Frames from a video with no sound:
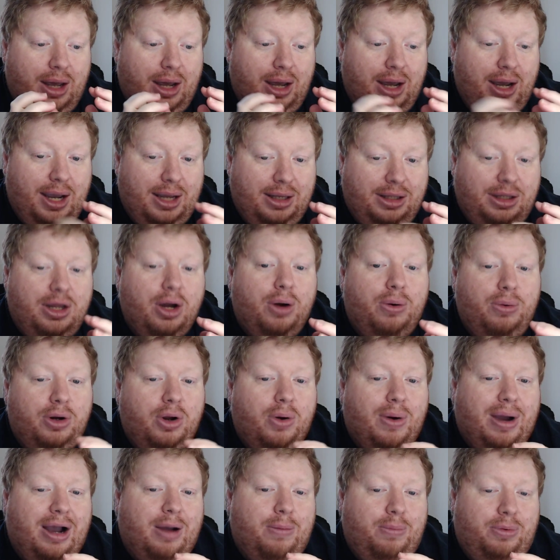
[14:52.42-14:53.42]
I don't know
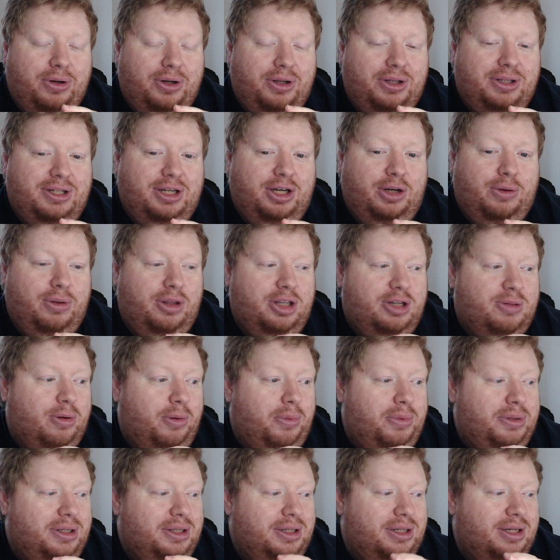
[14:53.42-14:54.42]
how I'm going to continue at this
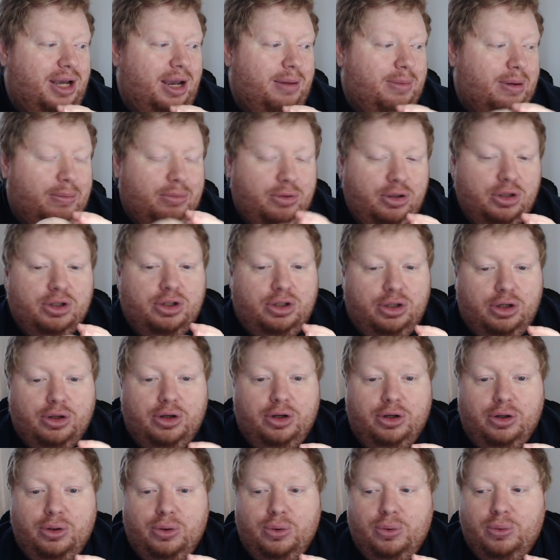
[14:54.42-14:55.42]
moment in time. I'm just going
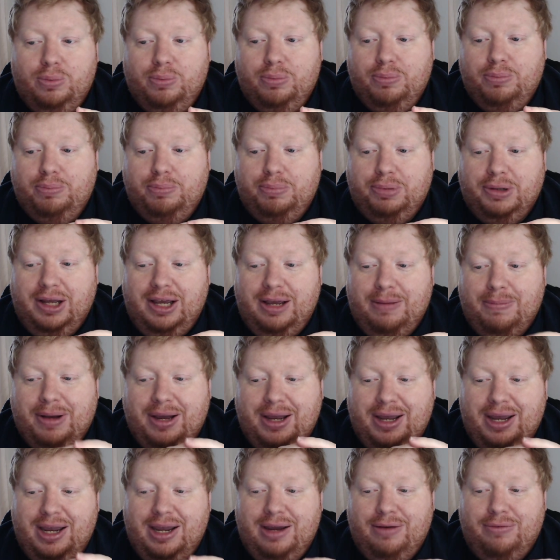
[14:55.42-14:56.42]
to play it by
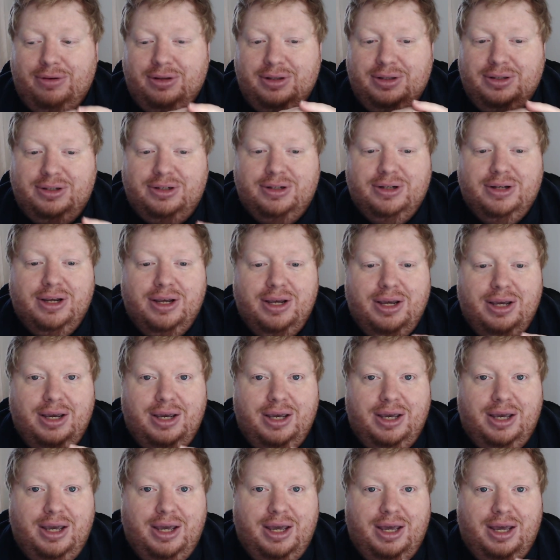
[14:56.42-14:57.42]
ear and
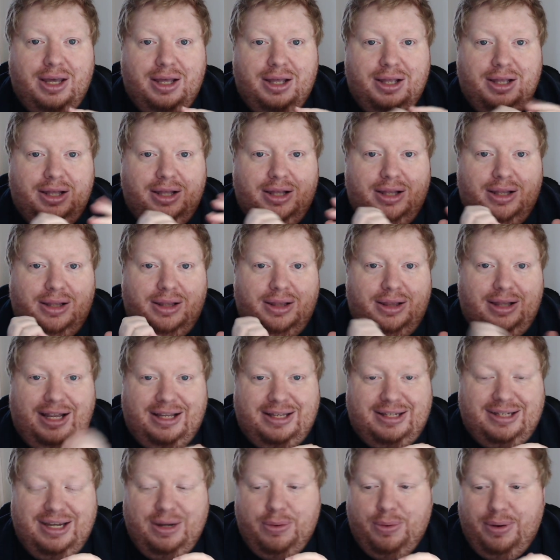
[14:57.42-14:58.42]
let's
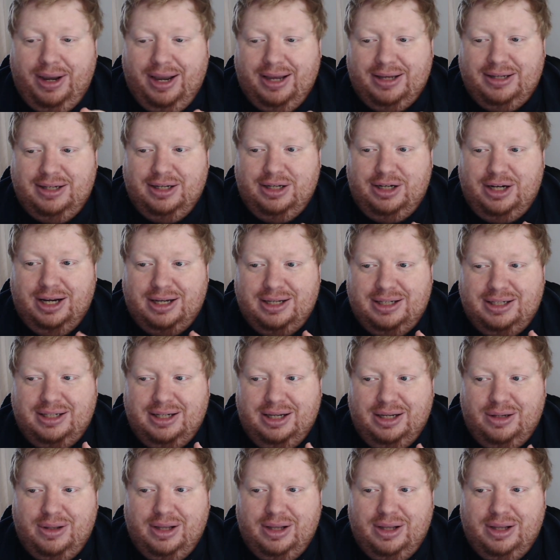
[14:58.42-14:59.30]
see what gets suggested.